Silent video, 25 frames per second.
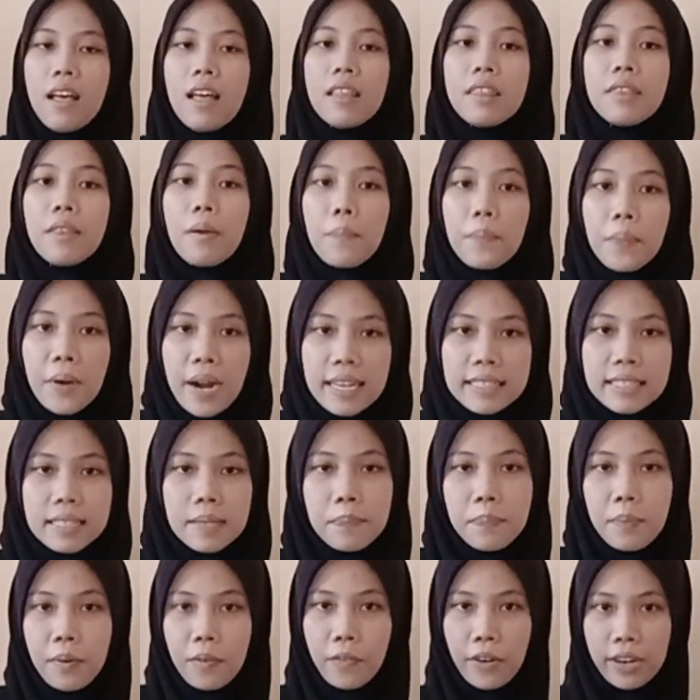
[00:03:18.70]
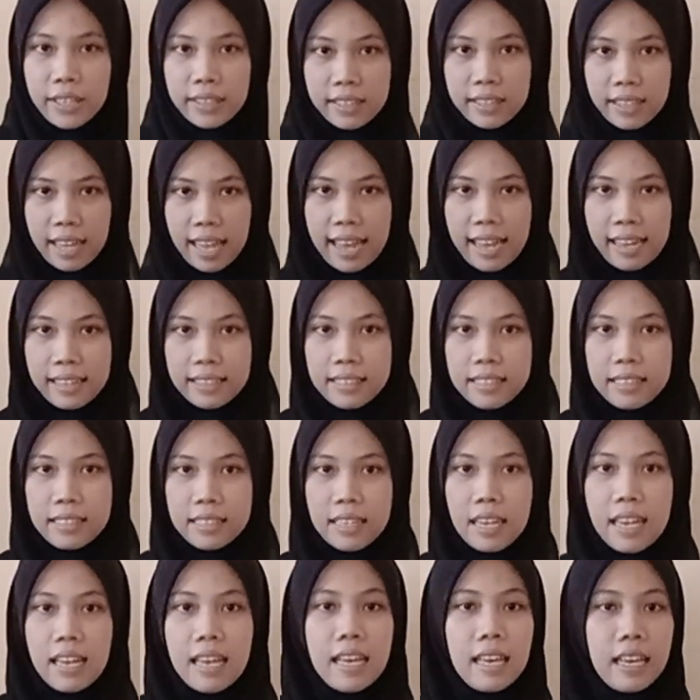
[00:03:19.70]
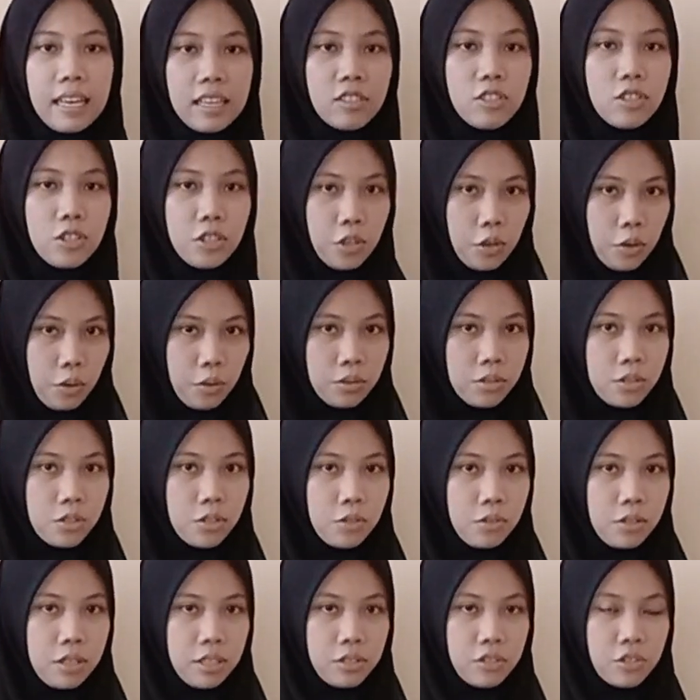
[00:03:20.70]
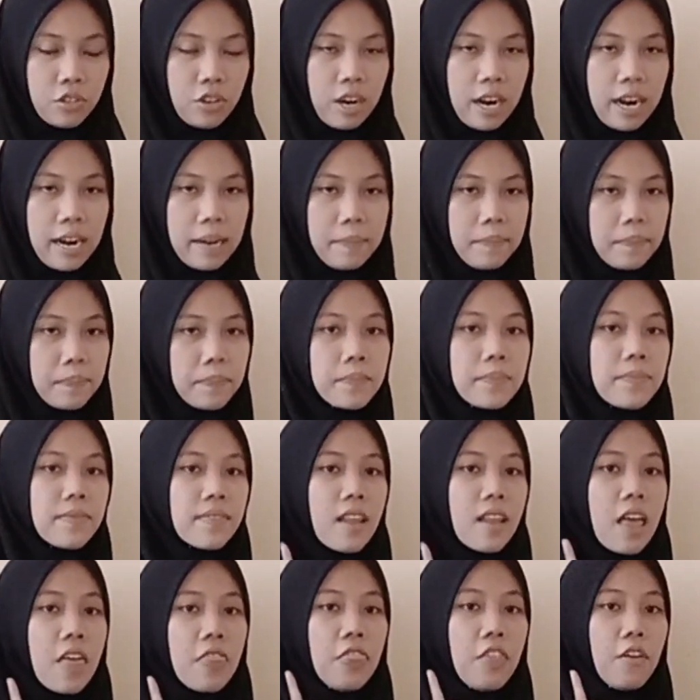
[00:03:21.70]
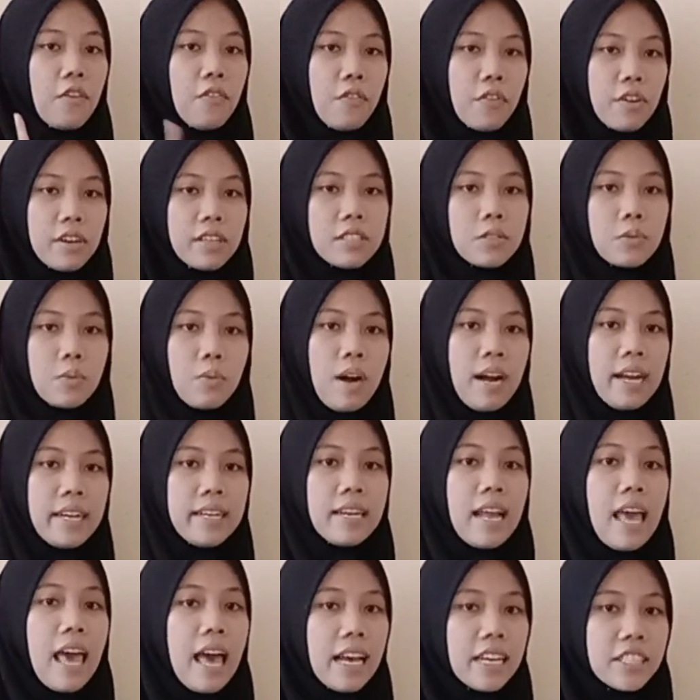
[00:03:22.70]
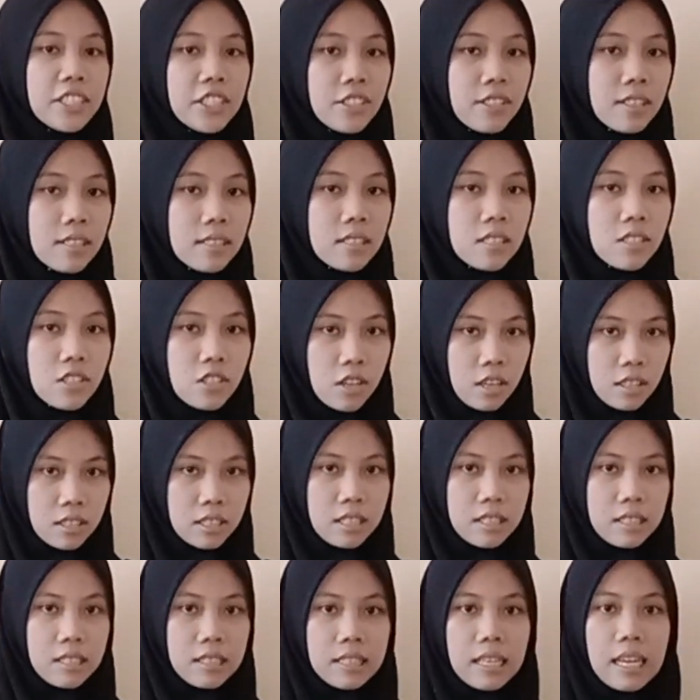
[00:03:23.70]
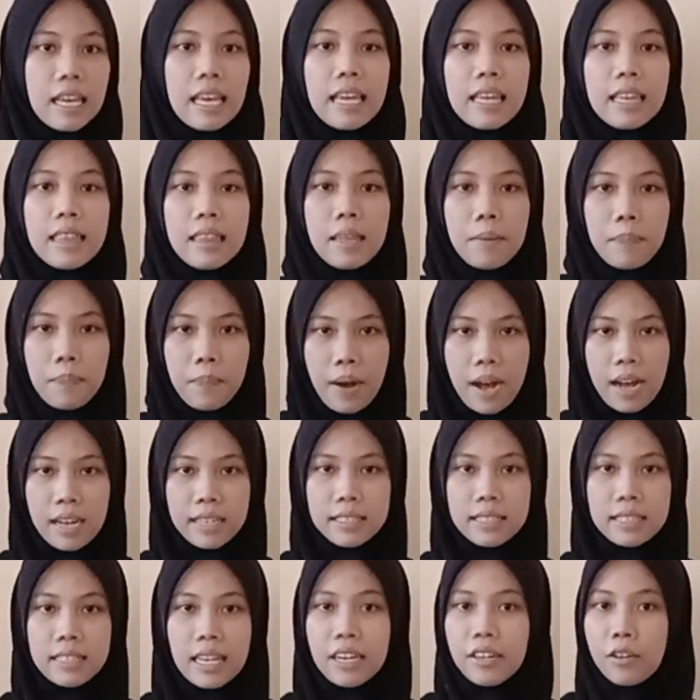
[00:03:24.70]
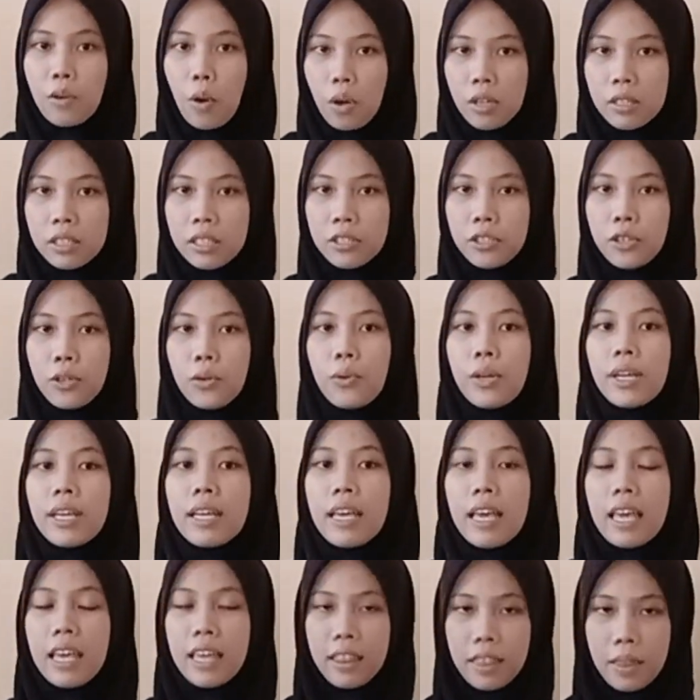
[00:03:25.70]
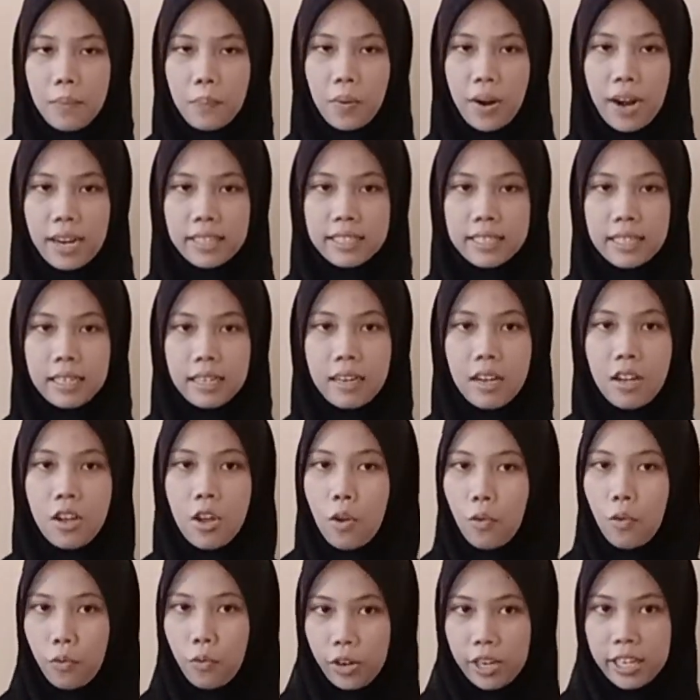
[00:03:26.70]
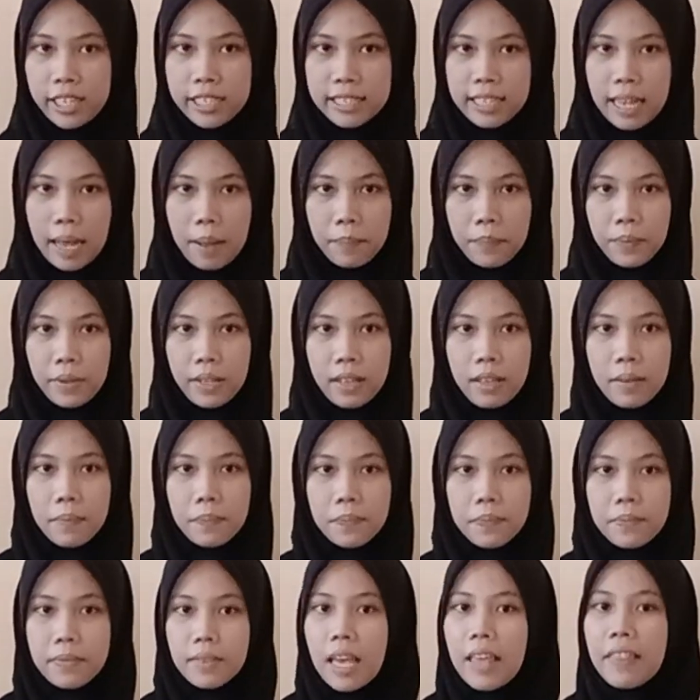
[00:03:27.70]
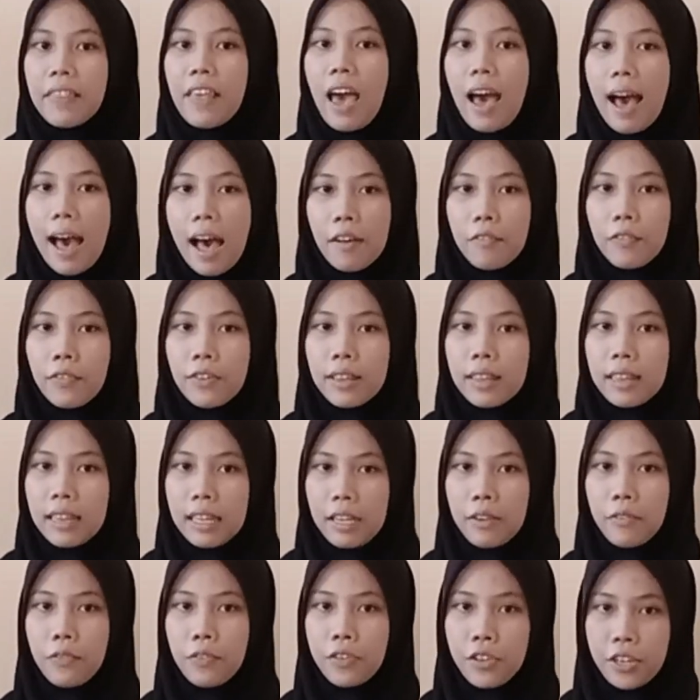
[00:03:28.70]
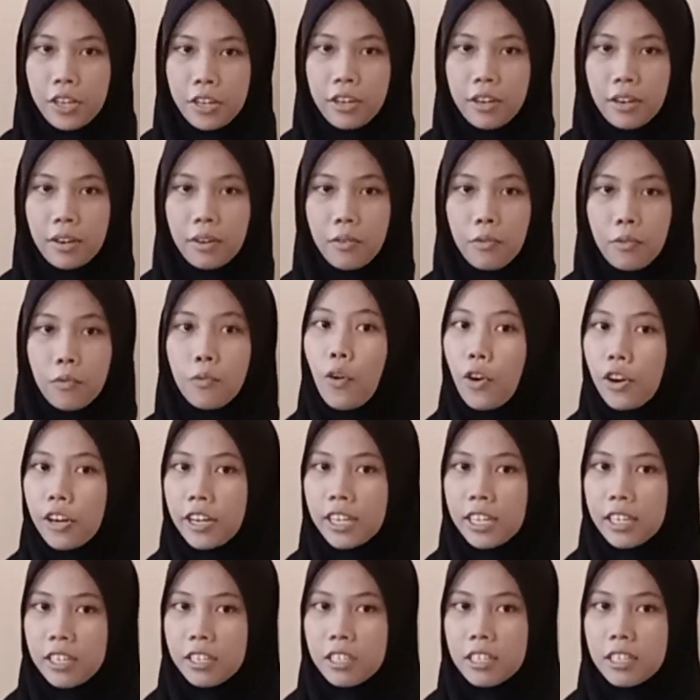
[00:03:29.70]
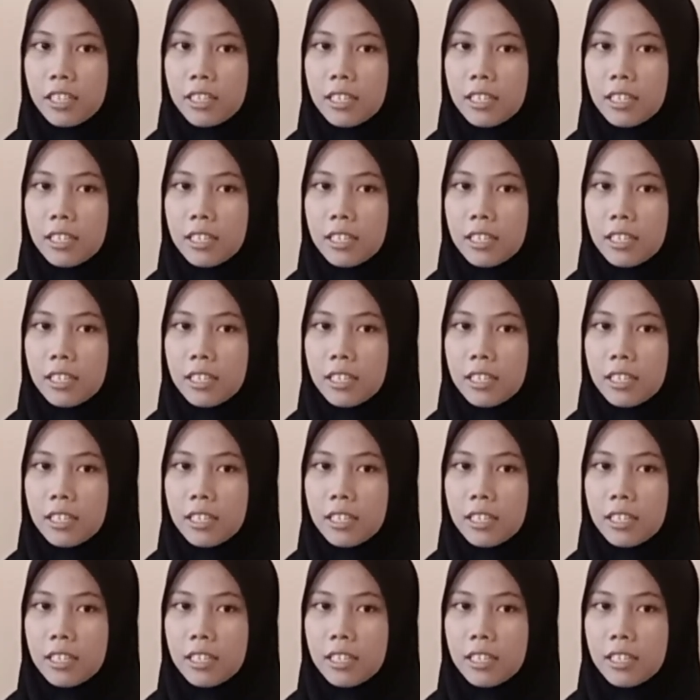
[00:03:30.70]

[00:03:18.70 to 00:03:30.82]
The present perfect tense is used to describe the first one, action started in the past and continuing in the present. For example, they haven't lived here for years.